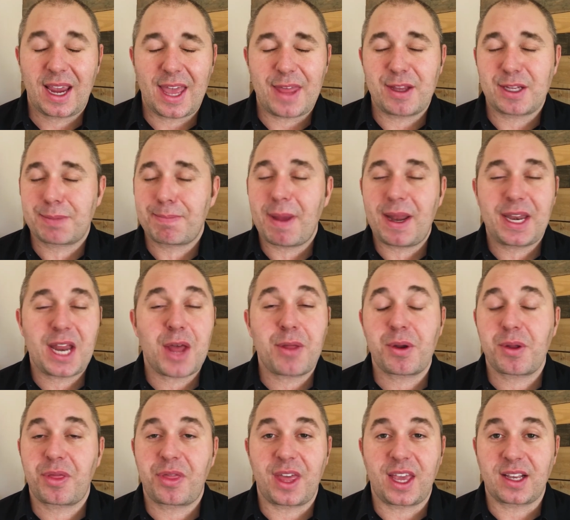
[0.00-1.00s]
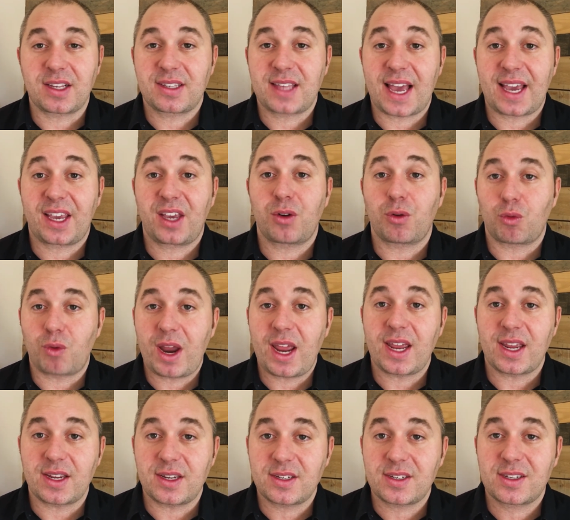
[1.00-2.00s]
And there's many other things that can
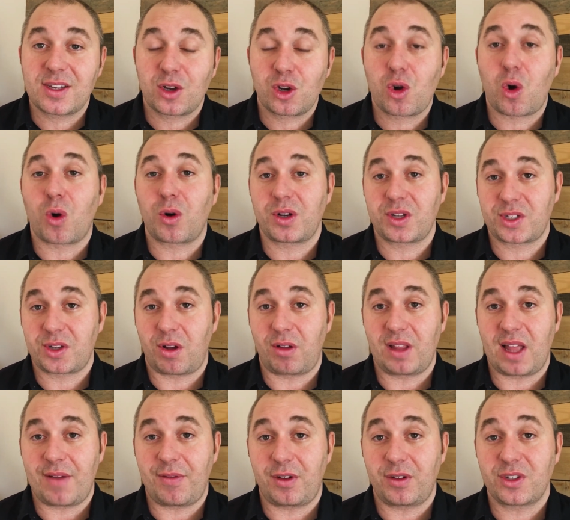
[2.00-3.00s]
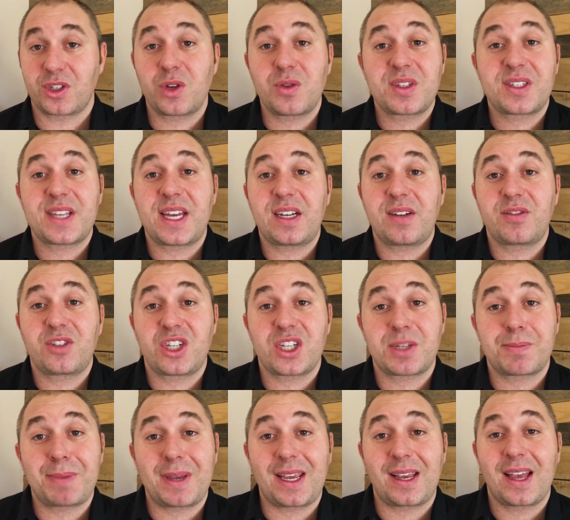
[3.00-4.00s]
raise cortisol levels. So instead of
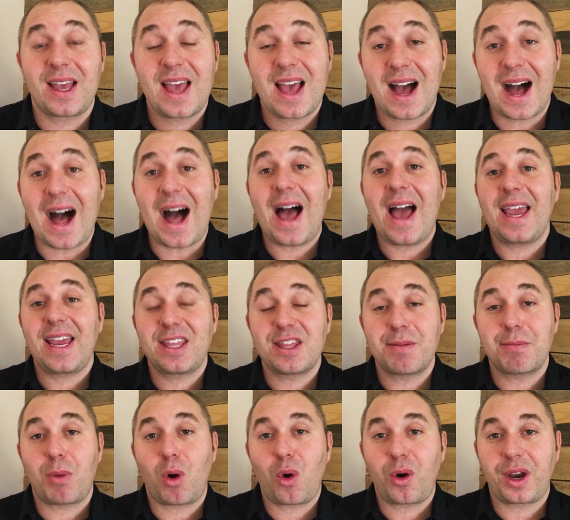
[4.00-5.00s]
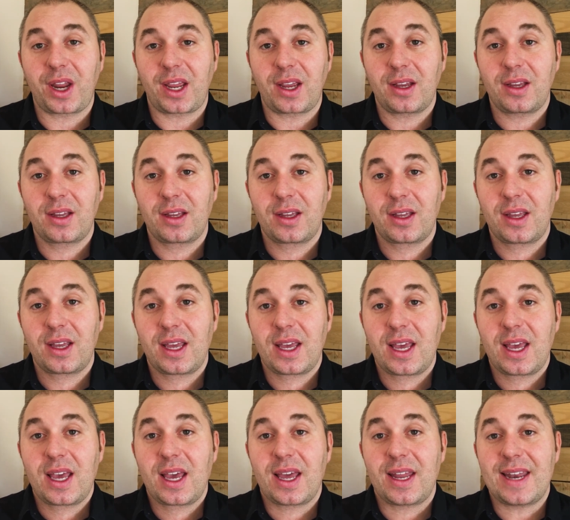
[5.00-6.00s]
just being high in the morning,
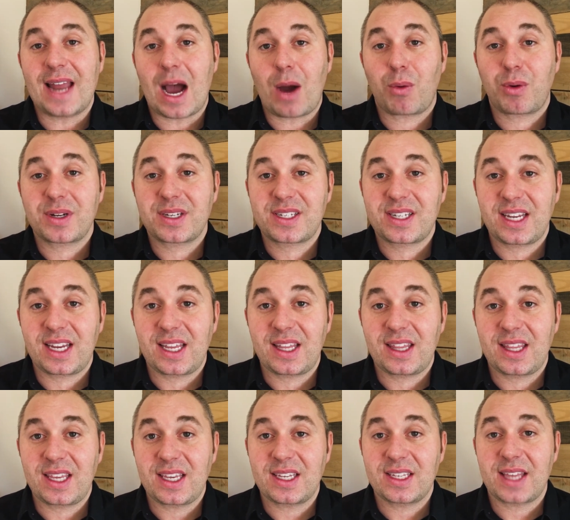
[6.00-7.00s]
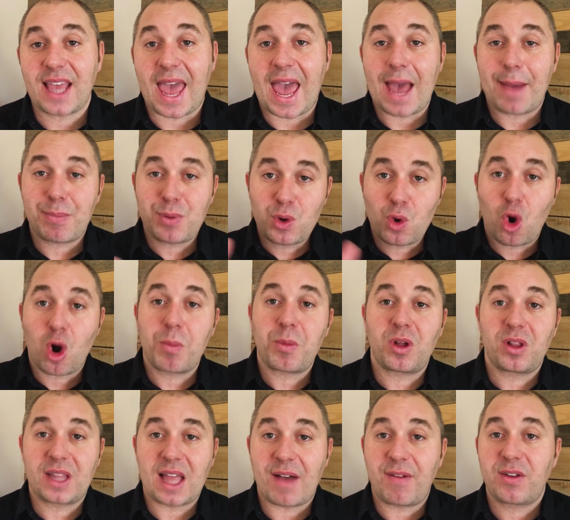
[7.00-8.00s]
now we're seeing these
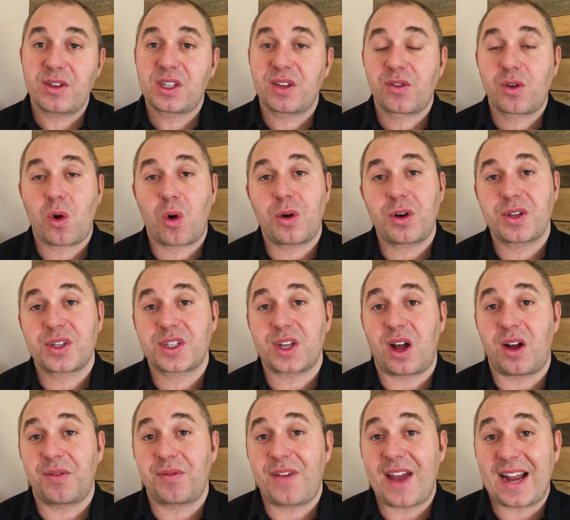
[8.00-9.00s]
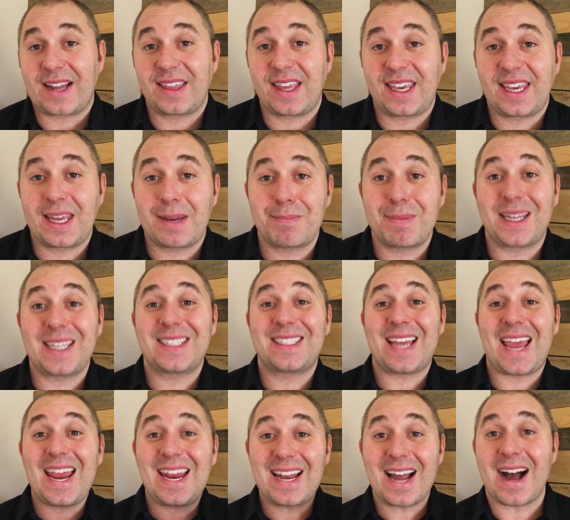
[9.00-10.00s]
abnormal levels of cortisol. In fact, they can
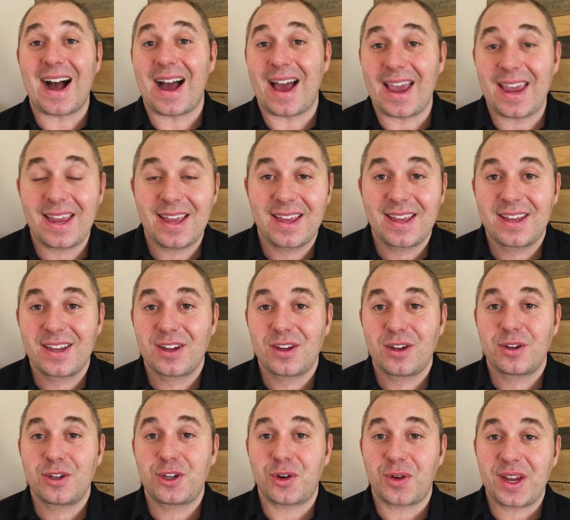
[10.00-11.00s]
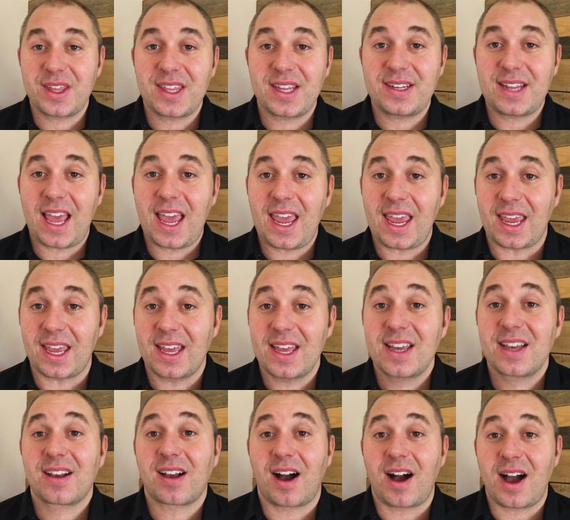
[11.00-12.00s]
maintain high during the day,
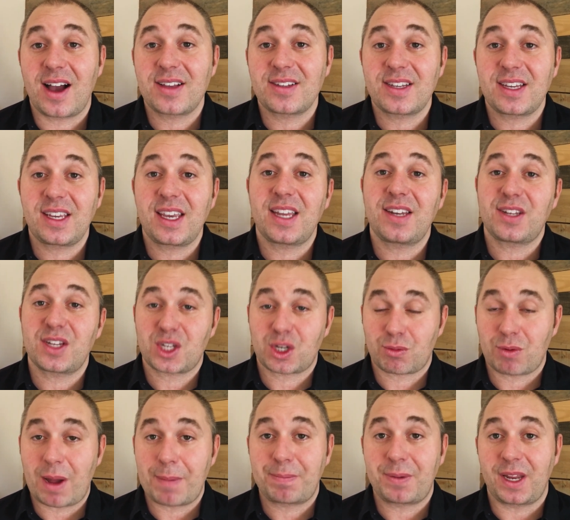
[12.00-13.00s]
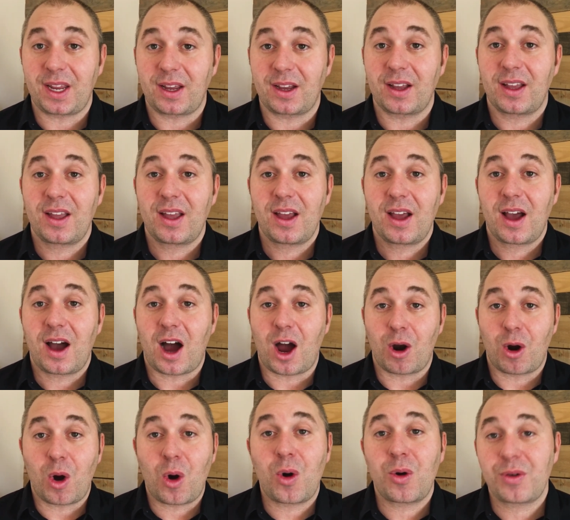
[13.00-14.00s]
causing and disrupting
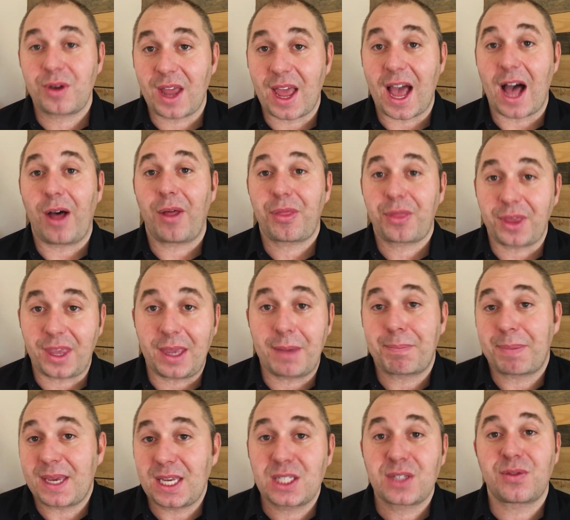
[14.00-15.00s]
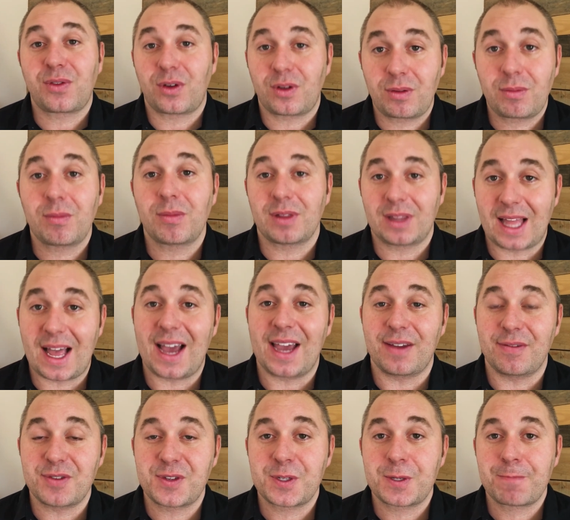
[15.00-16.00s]
our own healthy, peaceful
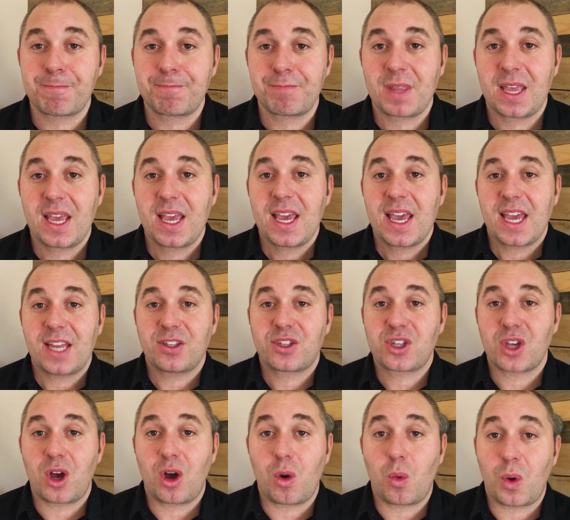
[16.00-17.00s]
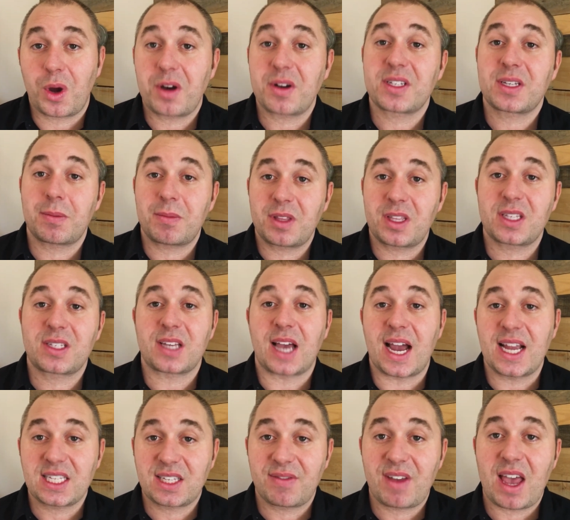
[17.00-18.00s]
lives. And so what are some of the
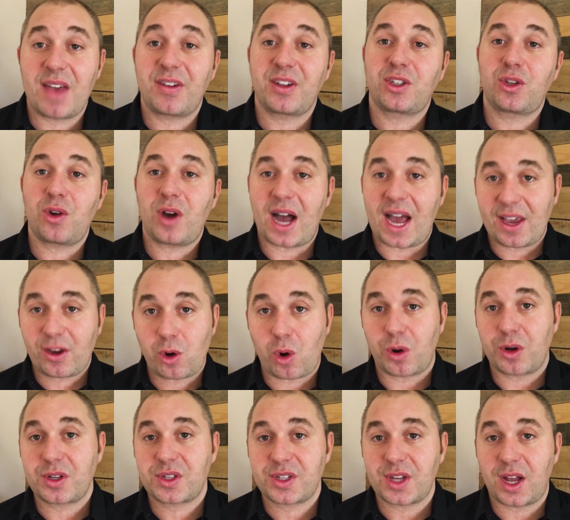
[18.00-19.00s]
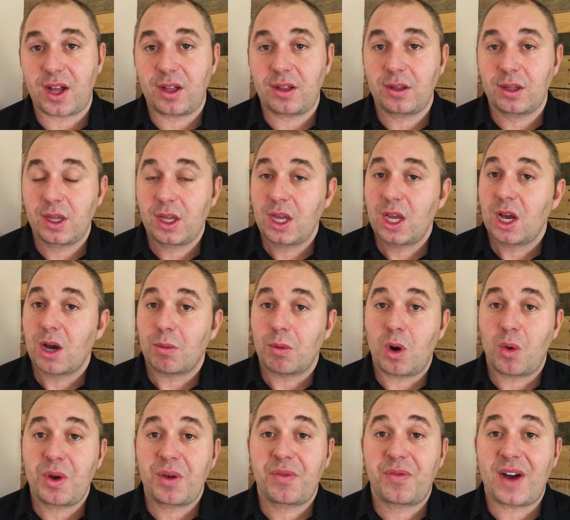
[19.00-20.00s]
signs of having too high cortisol?
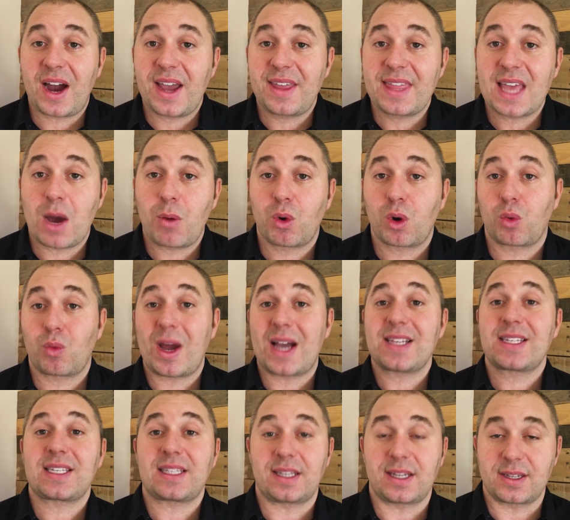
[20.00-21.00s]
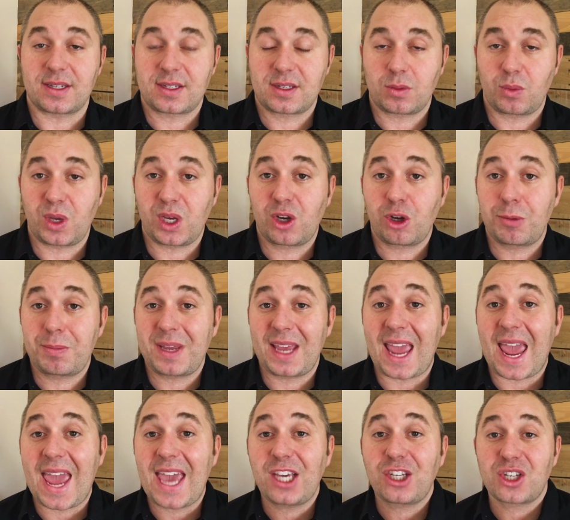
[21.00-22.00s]
Well, we find that we're restless. We could
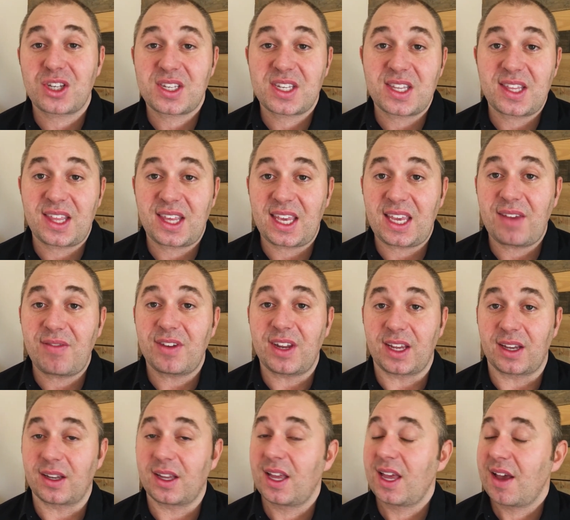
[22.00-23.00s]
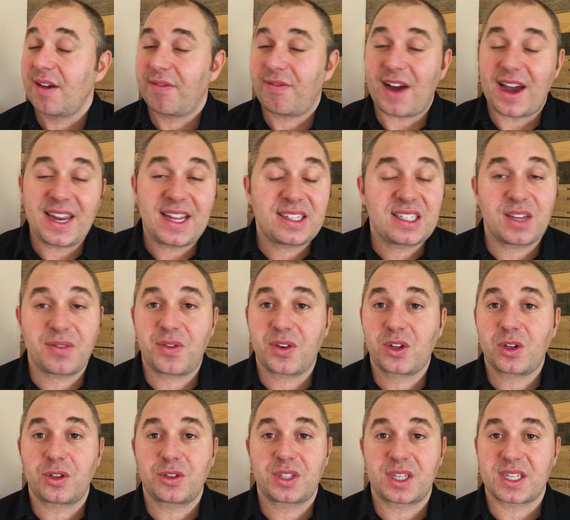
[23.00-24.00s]
be anxious in the evening, find it
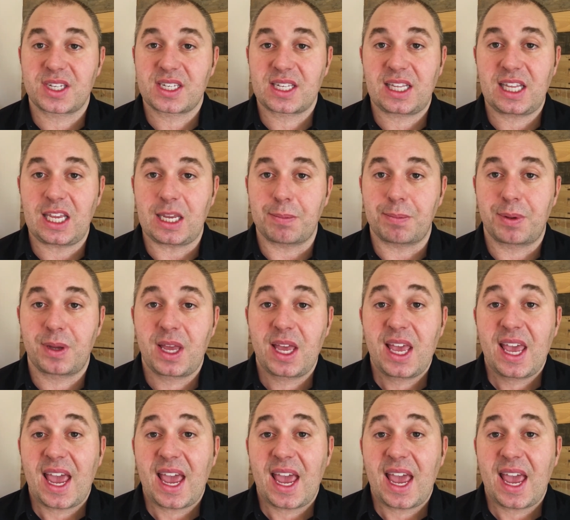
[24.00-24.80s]
difficult to sleep.